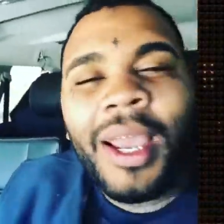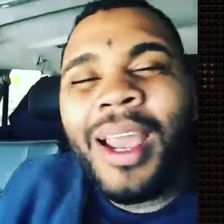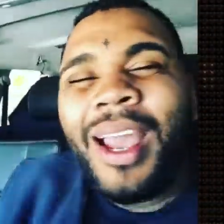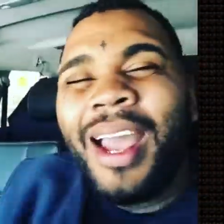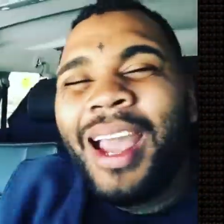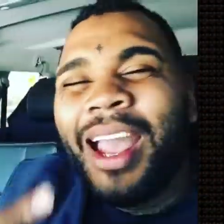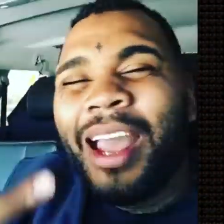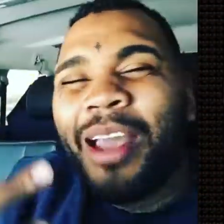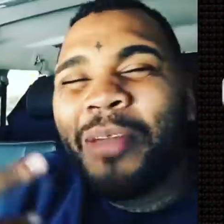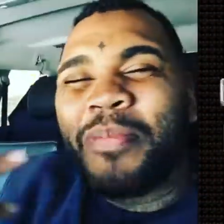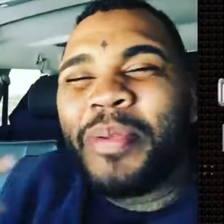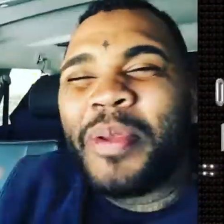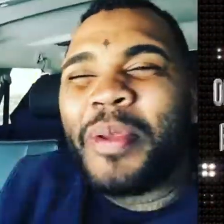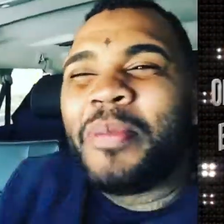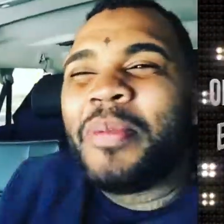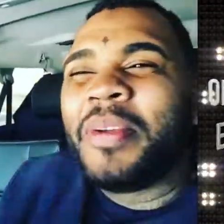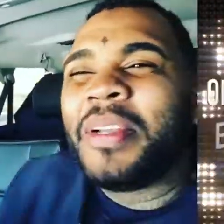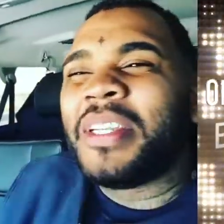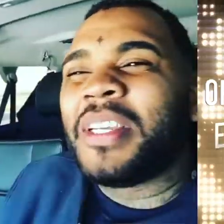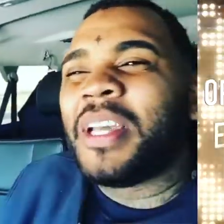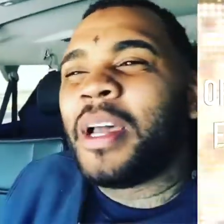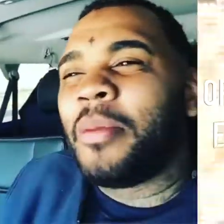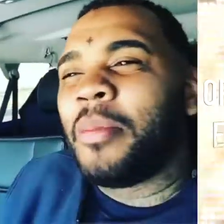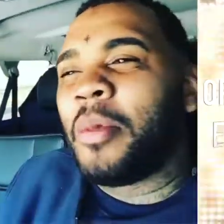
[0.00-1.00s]
Hey, people be
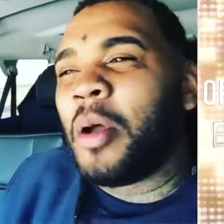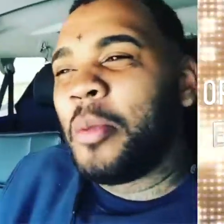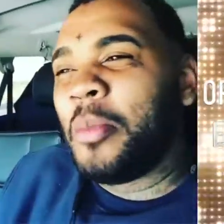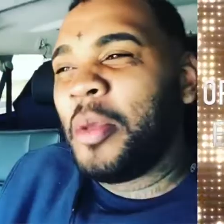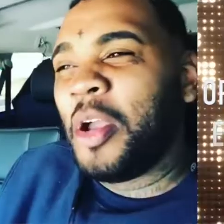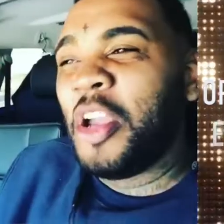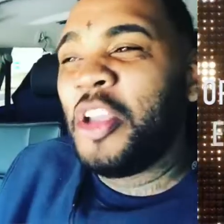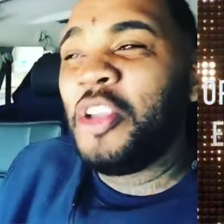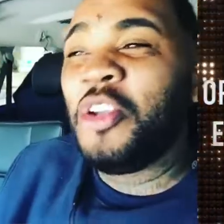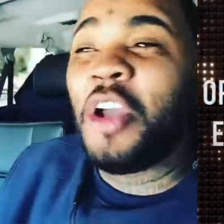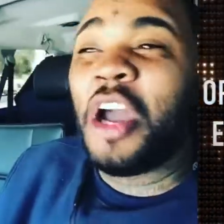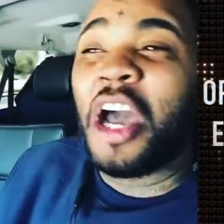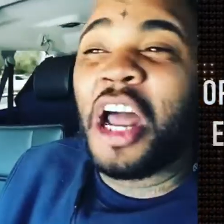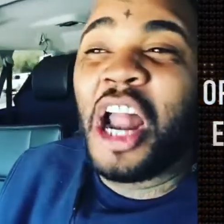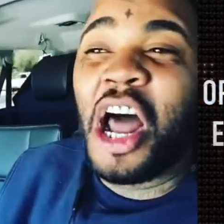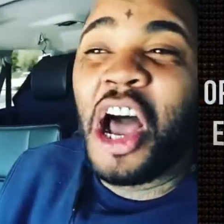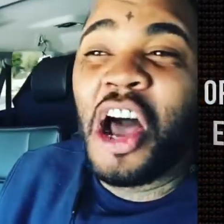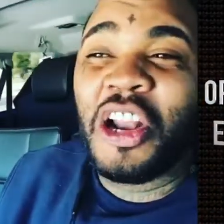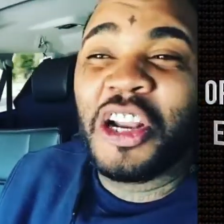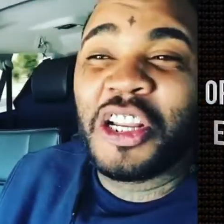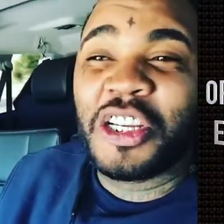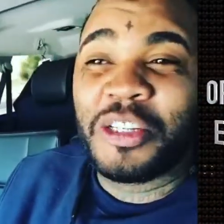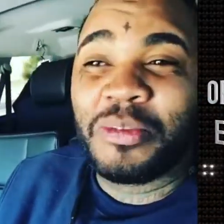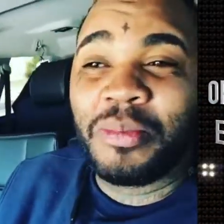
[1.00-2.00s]
talking about, man, you got
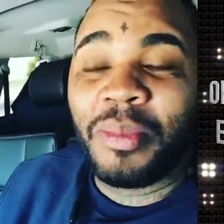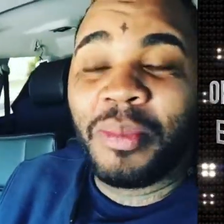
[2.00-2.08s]
all this